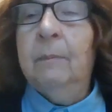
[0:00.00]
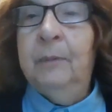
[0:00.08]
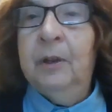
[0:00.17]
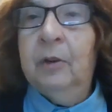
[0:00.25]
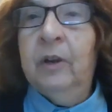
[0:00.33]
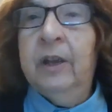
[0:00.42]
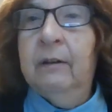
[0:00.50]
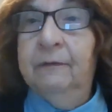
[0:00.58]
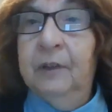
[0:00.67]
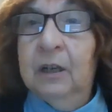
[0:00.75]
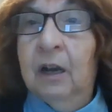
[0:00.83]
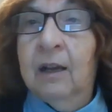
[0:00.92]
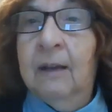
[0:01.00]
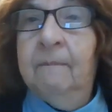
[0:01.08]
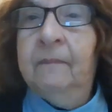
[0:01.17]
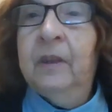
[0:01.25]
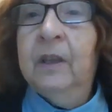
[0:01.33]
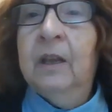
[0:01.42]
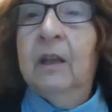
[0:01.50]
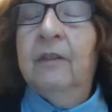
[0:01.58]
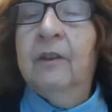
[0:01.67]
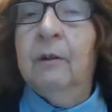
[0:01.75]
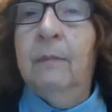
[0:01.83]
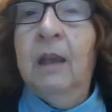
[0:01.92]
a period of time.
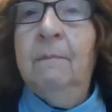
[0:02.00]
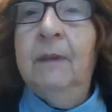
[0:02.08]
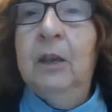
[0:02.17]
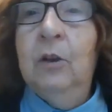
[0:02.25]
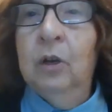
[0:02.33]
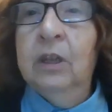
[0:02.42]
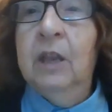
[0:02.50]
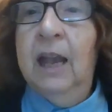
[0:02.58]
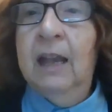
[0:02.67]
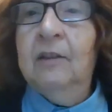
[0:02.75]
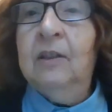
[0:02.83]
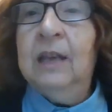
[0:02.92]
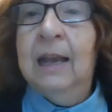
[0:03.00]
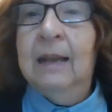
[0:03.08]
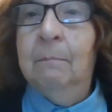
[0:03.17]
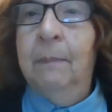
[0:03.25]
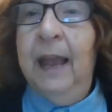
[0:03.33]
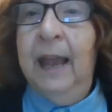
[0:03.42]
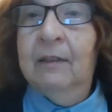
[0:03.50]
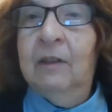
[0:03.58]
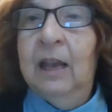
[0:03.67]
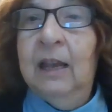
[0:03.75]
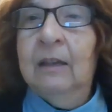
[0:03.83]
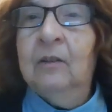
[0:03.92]
There may be good days and bad
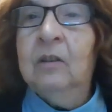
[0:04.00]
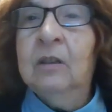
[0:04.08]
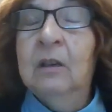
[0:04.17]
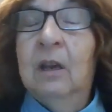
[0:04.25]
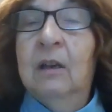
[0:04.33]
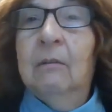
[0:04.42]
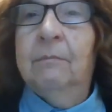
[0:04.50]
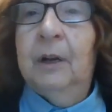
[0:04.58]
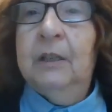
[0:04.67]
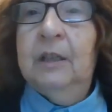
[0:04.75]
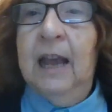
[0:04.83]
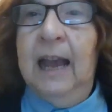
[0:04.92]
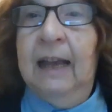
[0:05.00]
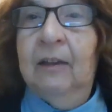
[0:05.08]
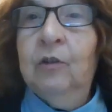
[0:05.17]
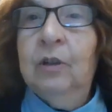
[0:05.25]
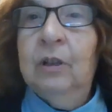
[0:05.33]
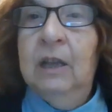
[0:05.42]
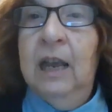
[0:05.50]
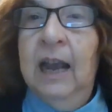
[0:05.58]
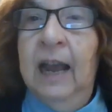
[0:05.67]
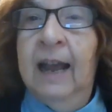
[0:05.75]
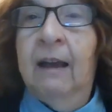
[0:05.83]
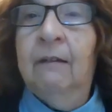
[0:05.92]
days, but to actually
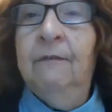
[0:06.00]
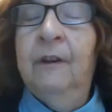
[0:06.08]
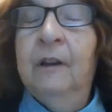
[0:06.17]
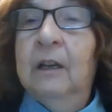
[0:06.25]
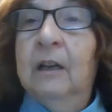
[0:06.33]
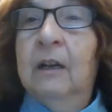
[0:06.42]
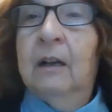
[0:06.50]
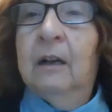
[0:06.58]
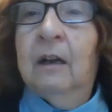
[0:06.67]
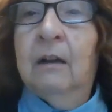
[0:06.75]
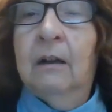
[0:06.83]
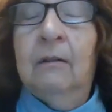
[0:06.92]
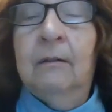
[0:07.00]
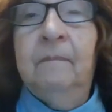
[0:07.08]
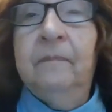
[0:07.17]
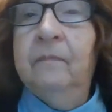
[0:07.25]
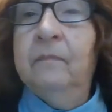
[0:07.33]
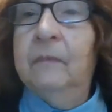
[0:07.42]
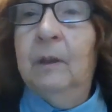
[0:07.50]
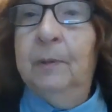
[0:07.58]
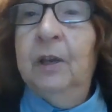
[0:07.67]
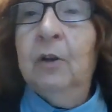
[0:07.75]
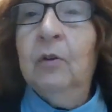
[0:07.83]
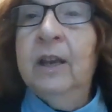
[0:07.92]
have a
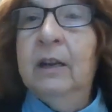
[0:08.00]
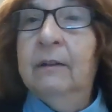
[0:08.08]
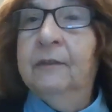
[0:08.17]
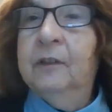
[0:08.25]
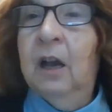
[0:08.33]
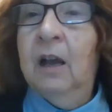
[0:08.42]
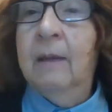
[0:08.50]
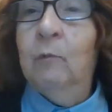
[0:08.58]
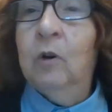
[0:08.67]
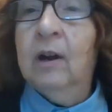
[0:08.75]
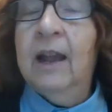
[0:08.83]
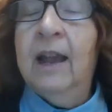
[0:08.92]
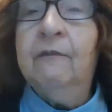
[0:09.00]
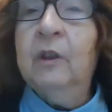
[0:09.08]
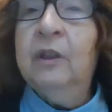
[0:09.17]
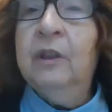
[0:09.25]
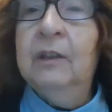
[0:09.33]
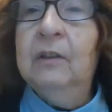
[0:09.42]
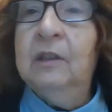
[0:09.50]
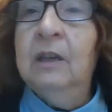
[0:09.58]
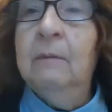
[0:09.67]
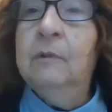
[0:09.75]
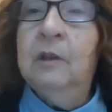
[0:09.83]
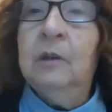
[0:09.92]
period of time where everything
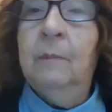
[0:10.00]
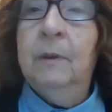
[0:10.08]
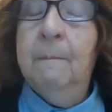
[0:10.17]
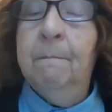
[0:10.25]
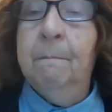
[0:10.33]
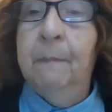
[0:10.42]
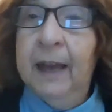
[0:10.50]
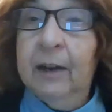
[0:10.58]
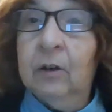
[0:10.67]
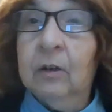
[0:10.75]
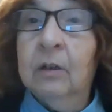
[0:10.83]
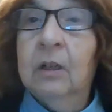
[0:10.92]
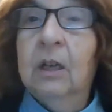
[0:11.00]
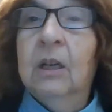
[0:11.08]
seems to be better